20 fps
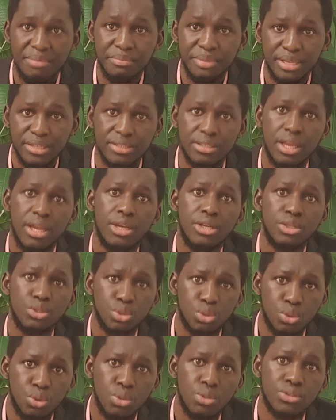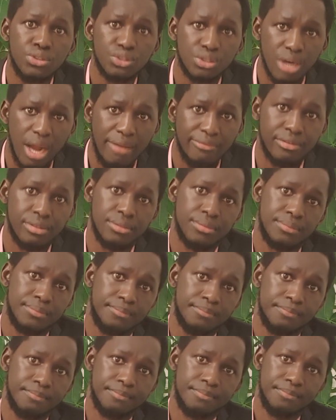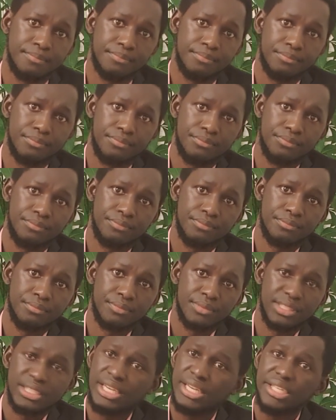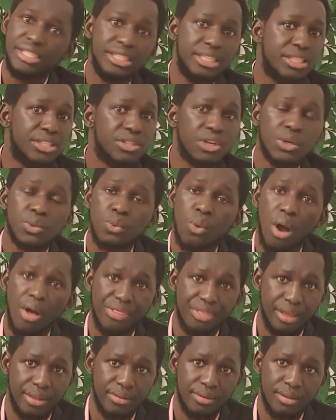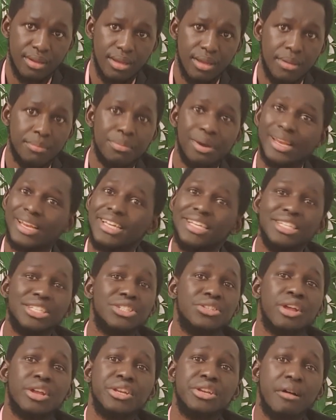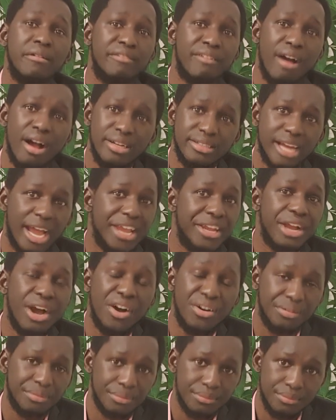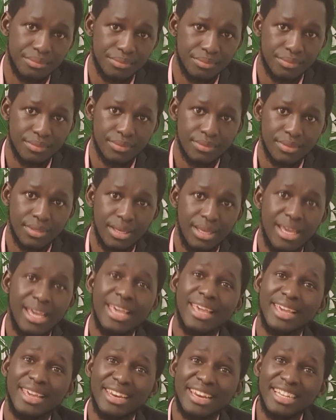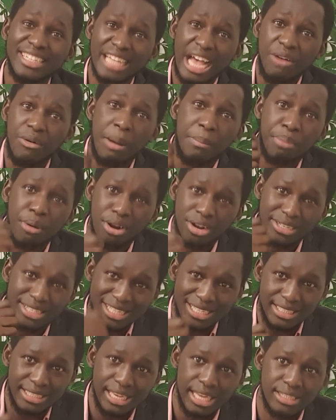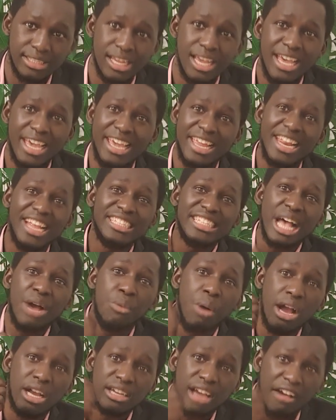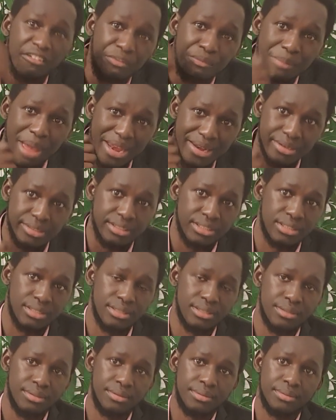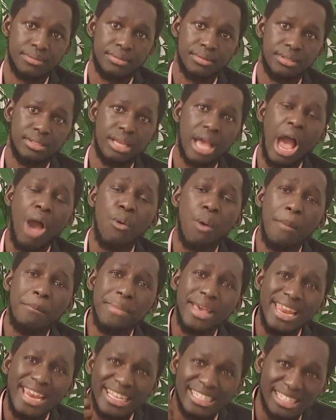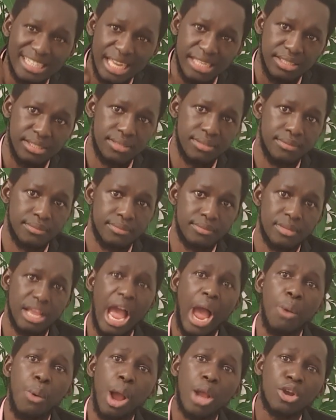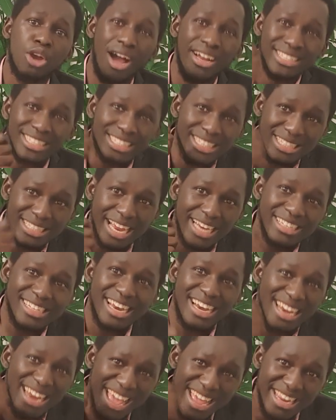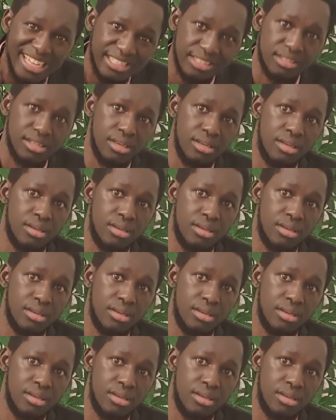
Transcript: means to travel. It did not worth it. But it is not your fault, I know. It is our politicians, it is our governments, our ministers, our continent, the leaders